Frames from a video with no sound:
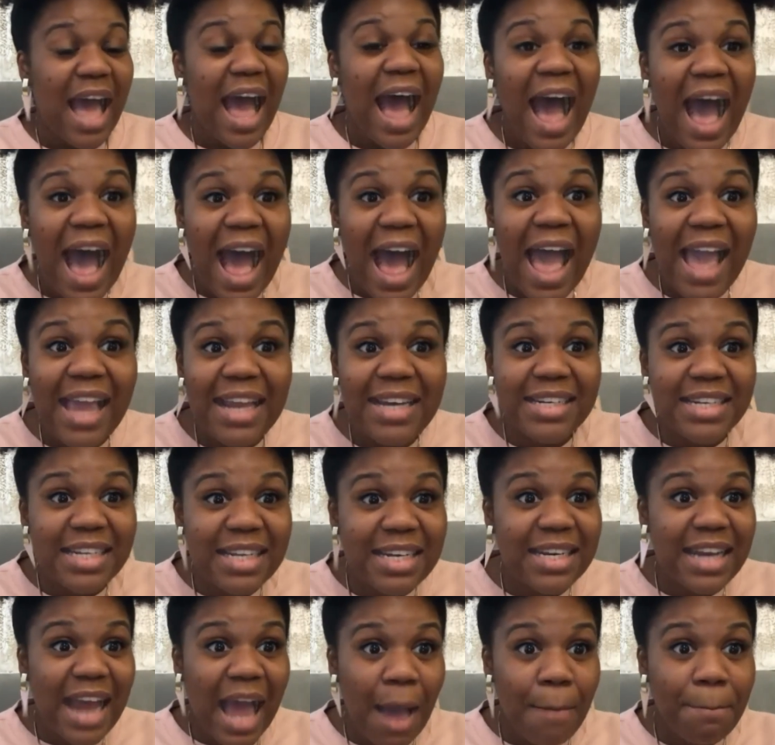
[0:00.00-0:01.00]
I
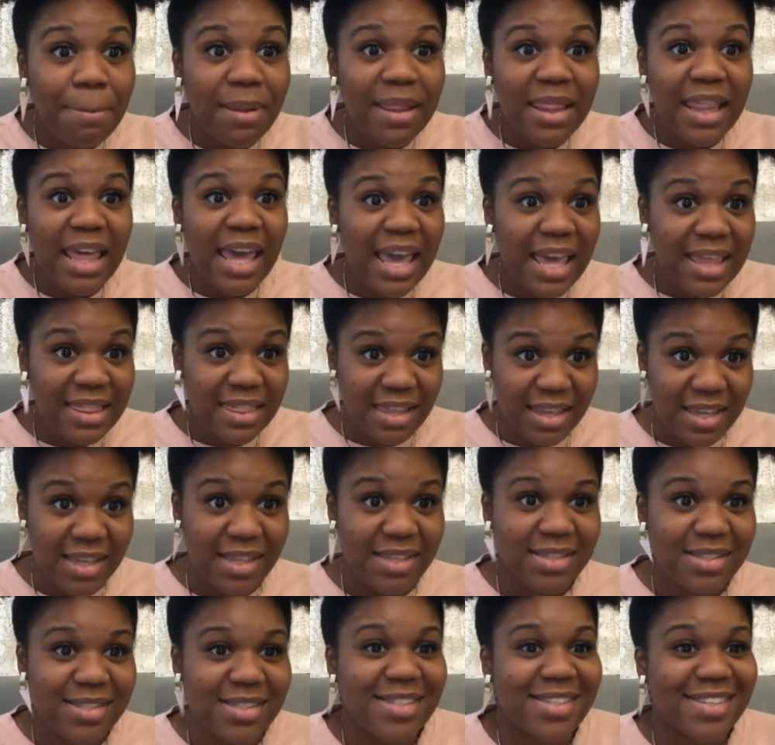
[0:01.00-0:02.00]
did not plan
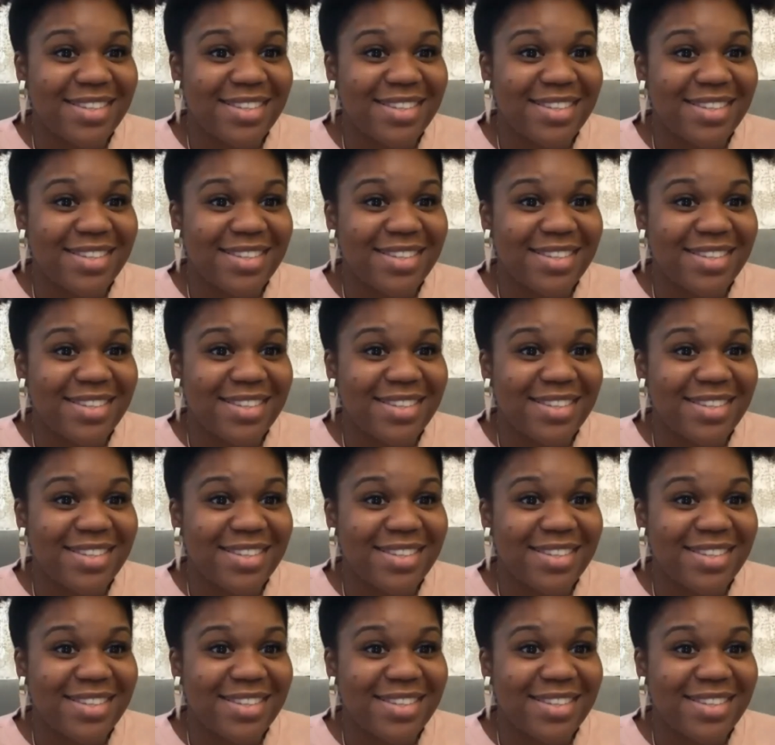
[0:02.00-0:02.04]
this.